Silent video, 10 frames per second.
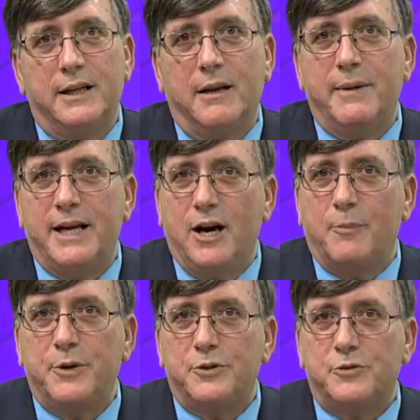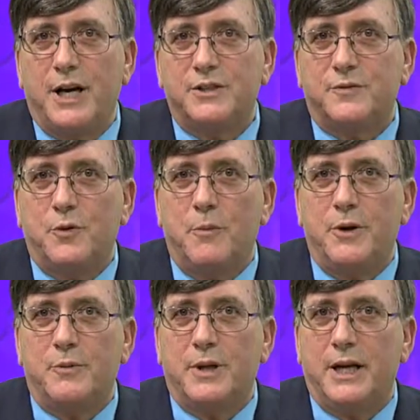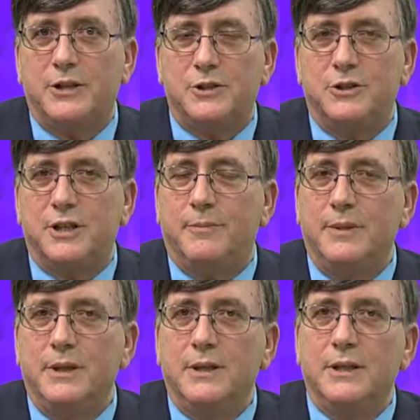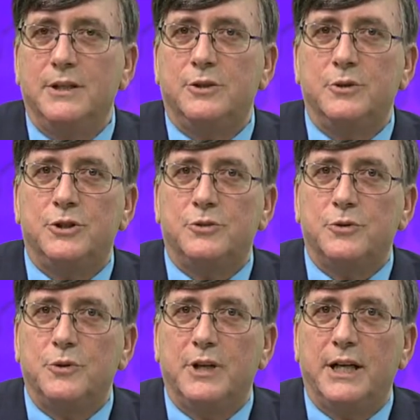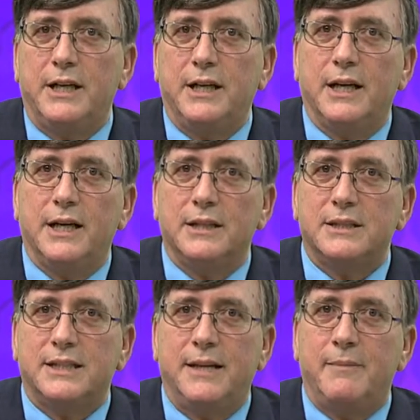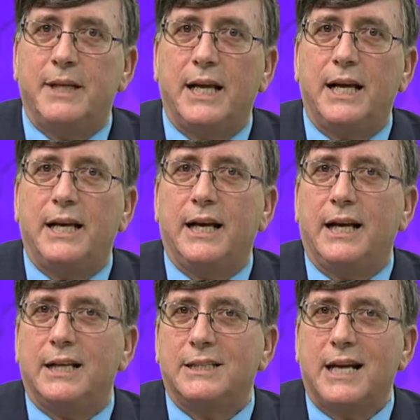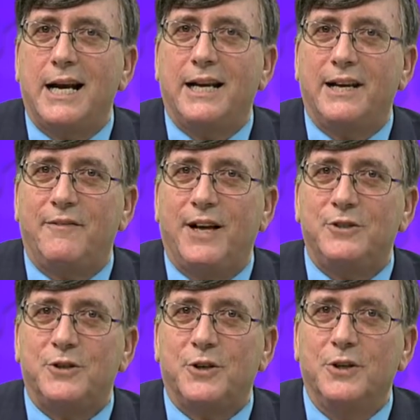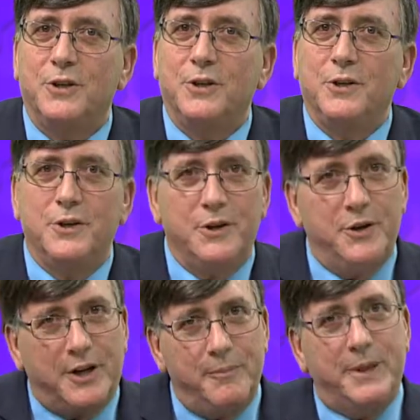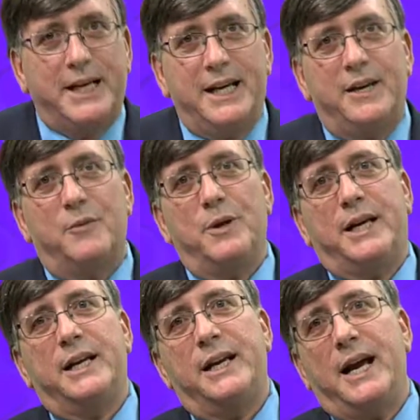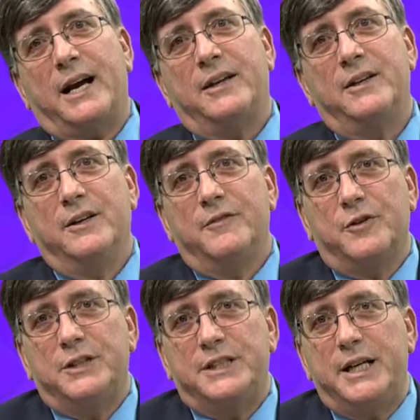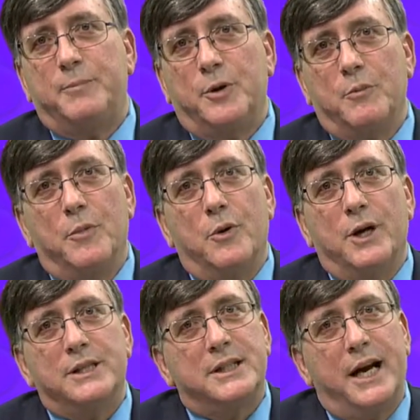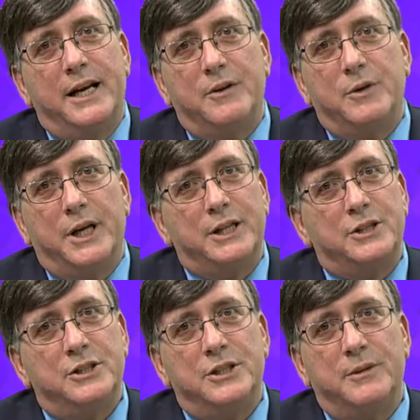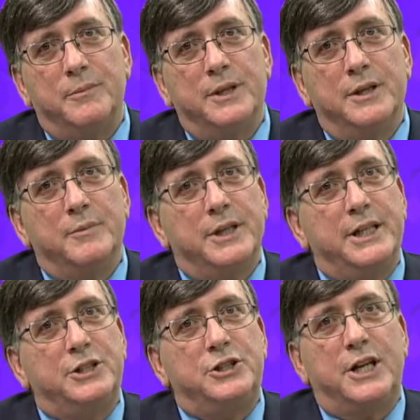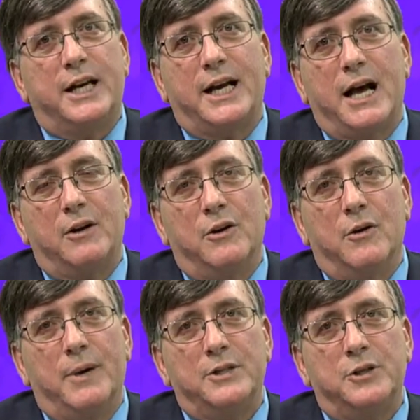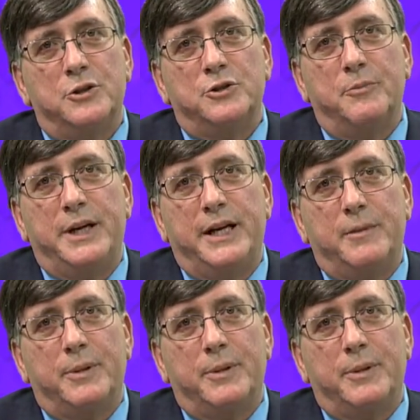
Let me help you transform your relationship into a truly stimulating and exciting adventure. You can begin to reconnect for a deeper, more exciting relationship. Please check out all my social media